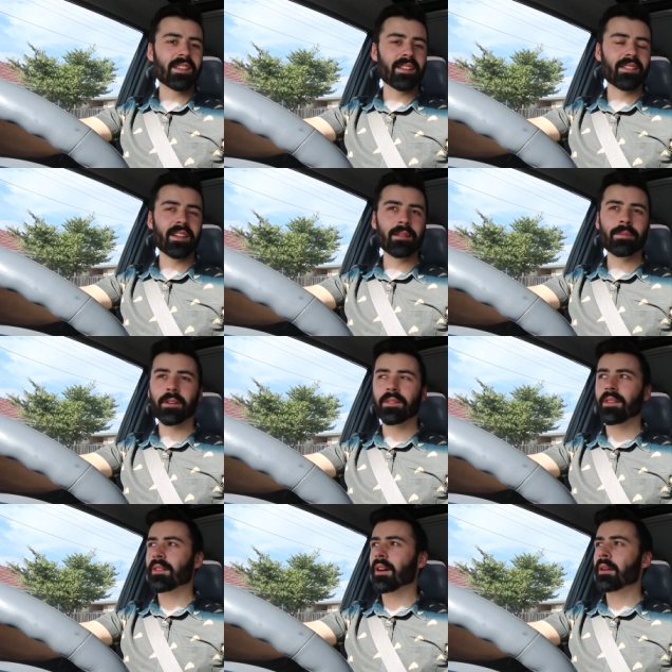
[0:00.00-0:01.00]
this seatbelt
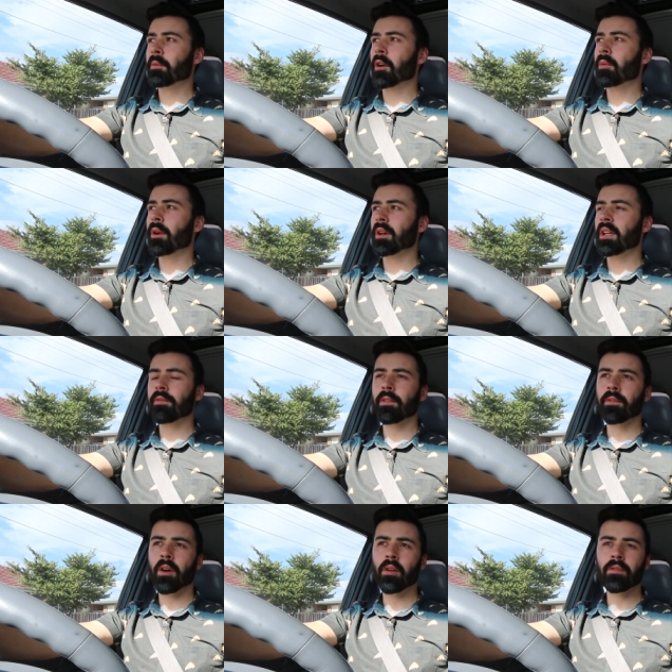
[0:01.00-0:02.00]
design while working
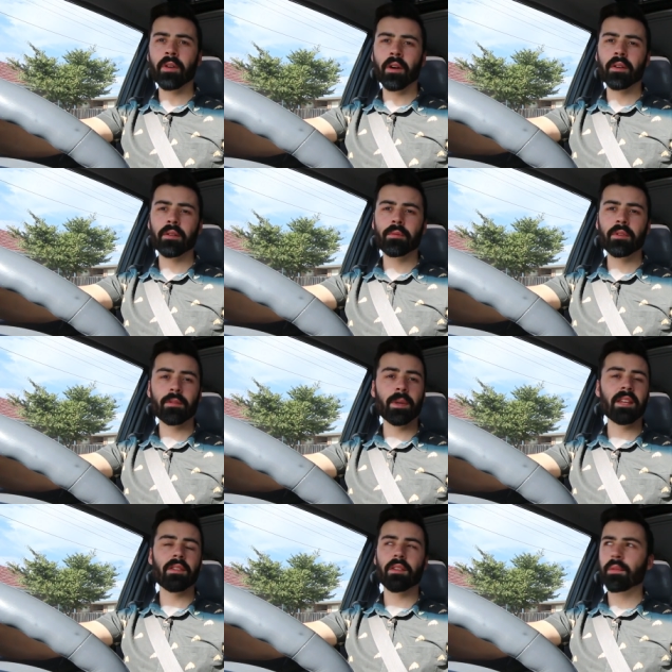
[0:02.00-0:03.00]
for Volvo, which
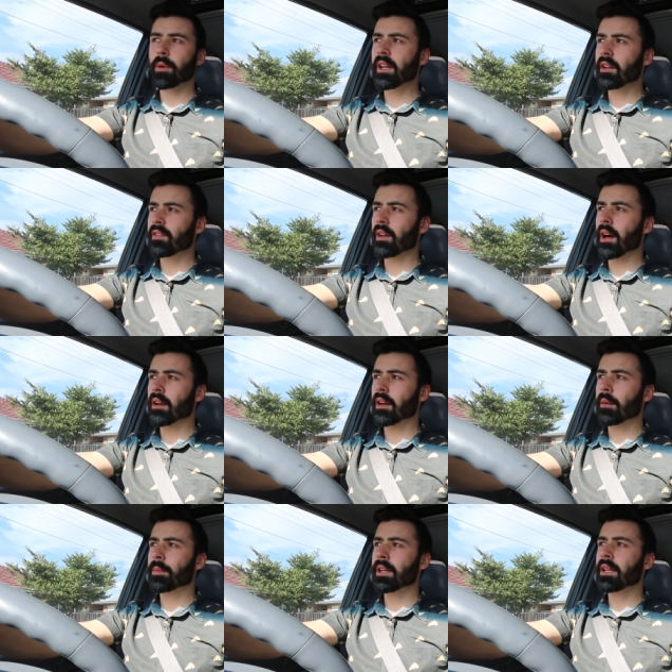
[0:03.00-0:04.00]
means the Swedish car
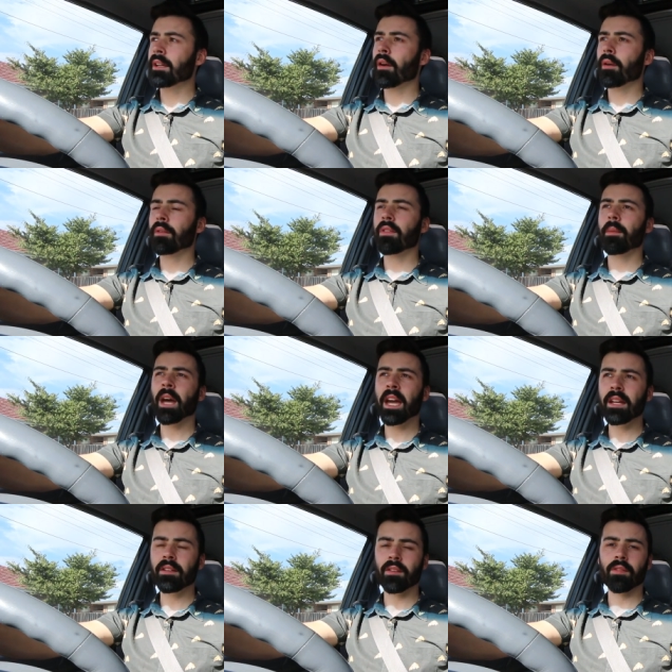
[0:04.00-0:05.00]
company owns the
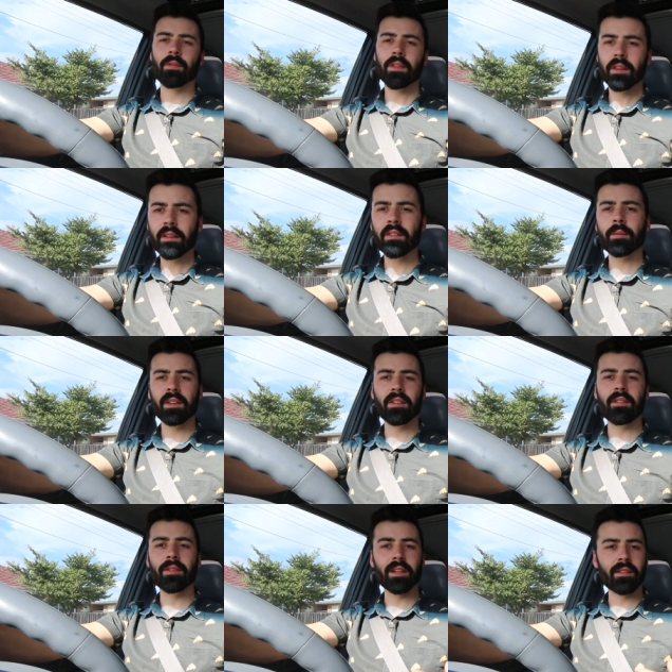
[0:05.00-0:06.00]
patents for this
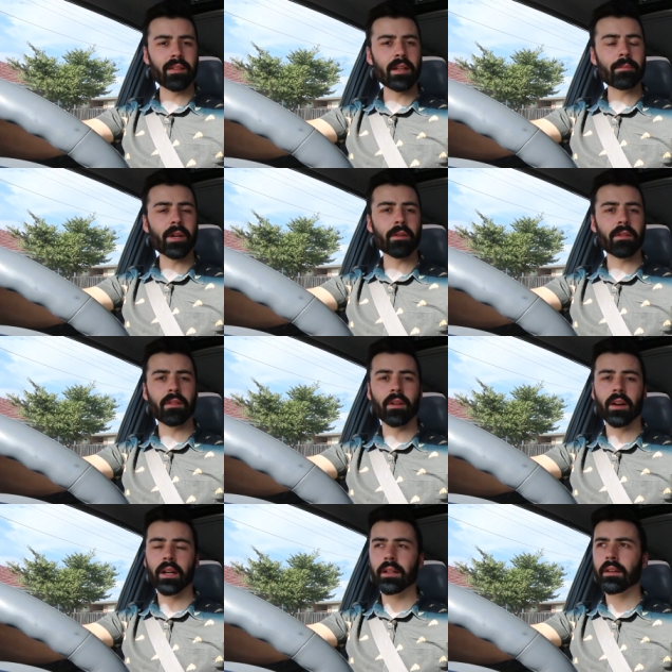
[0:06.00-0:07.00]
specific seatbelt
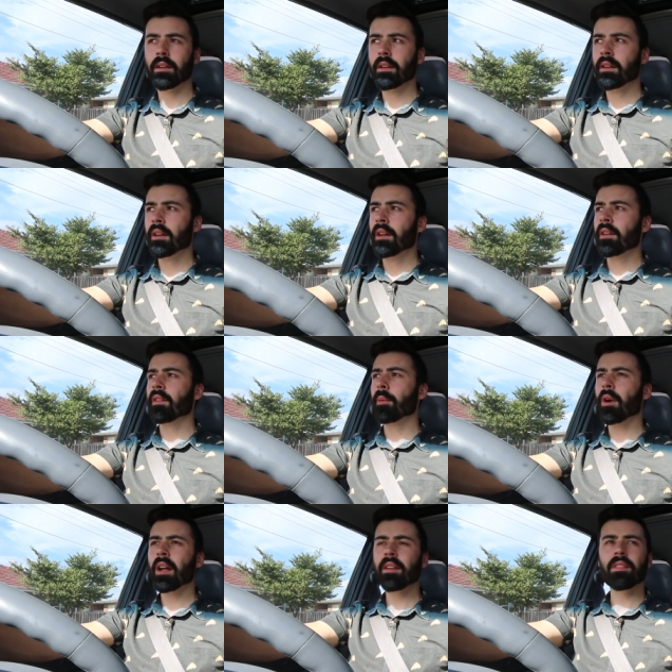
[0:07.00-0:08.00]
design. So
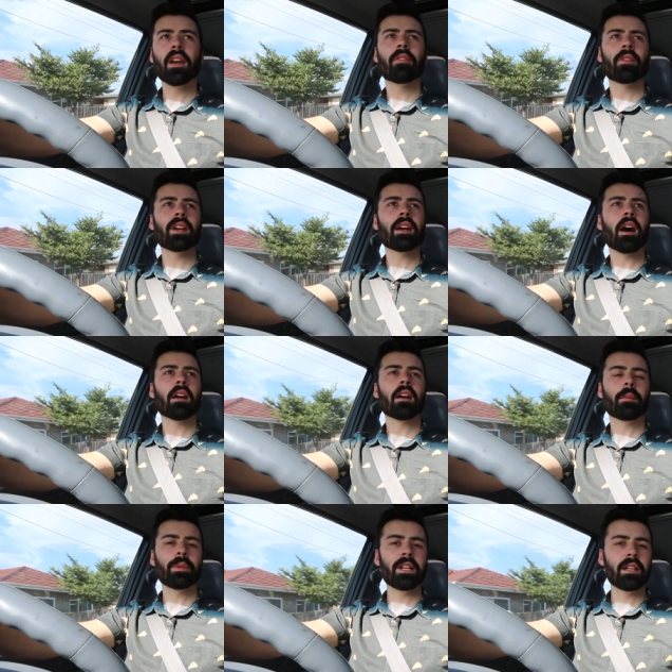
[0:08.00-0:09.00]
why does every car
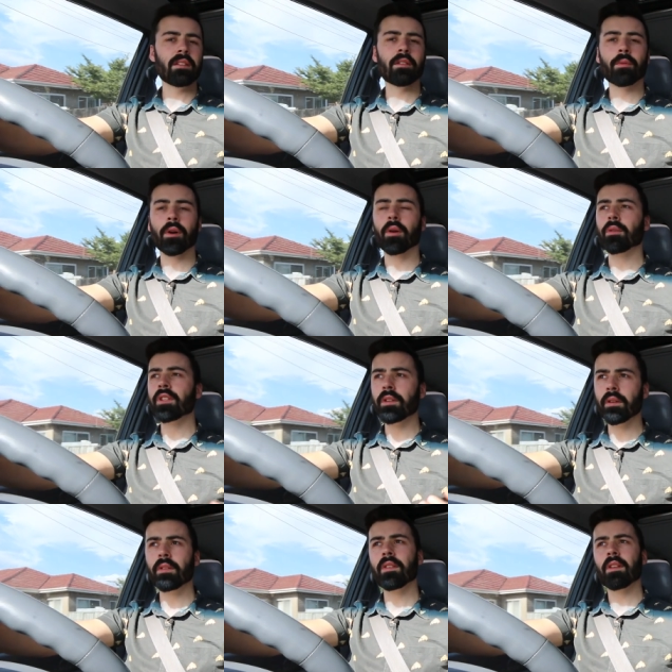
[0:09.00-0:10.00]
company in the world
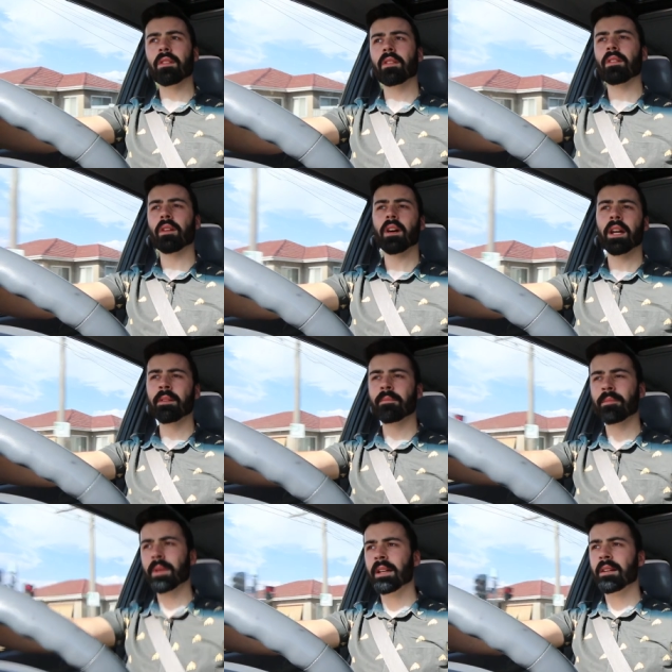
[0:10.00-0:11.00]
use this design?
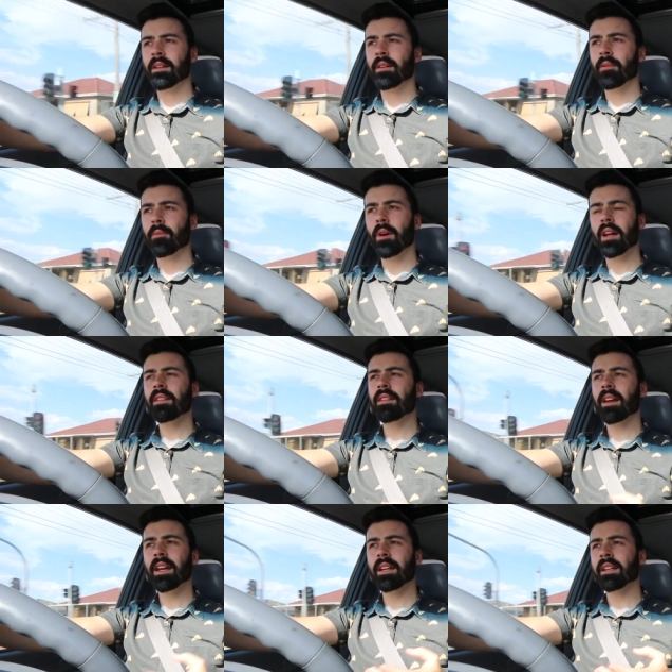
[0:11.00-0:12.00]
Why did
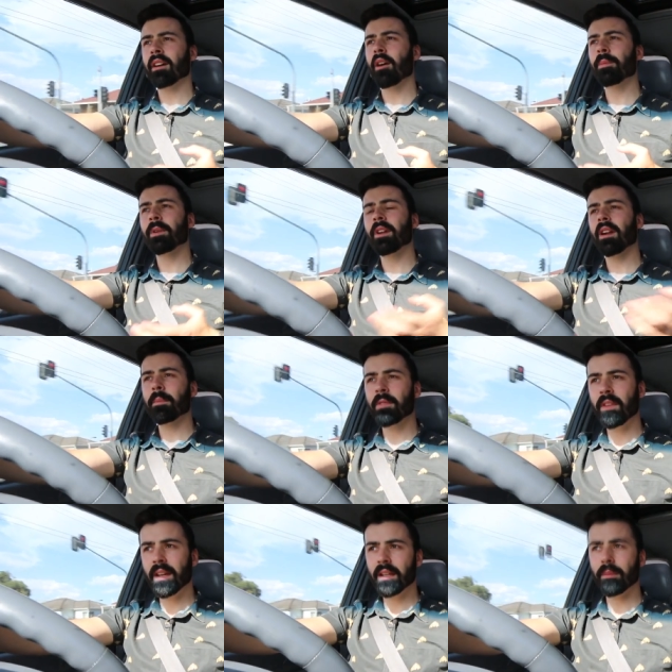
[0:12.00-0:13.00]
they open it up
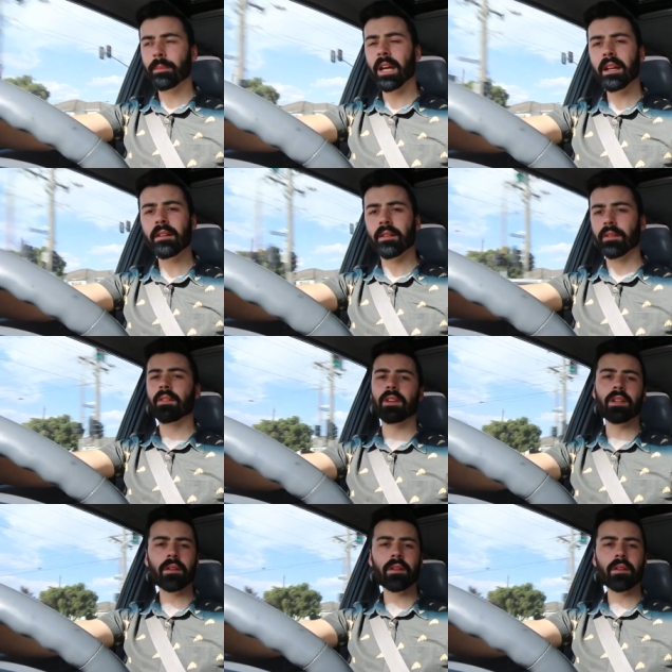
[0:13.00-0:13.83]
to their competitors to